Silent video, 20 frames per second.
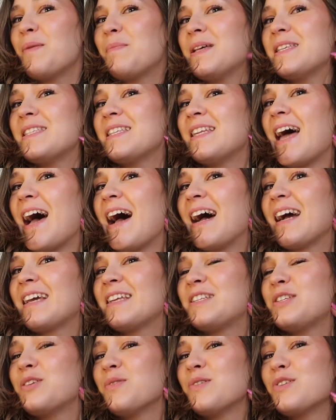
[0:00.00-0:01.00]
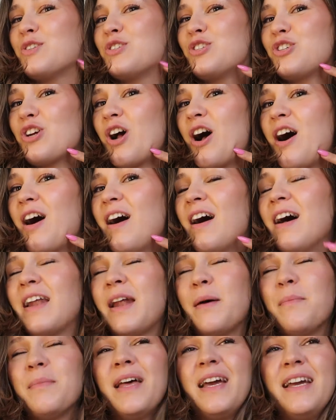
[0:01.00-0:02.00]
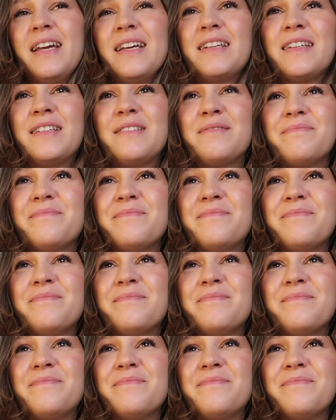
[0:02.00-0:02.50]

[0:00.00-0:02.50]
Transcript: up his neck to his jaw, and I'm like,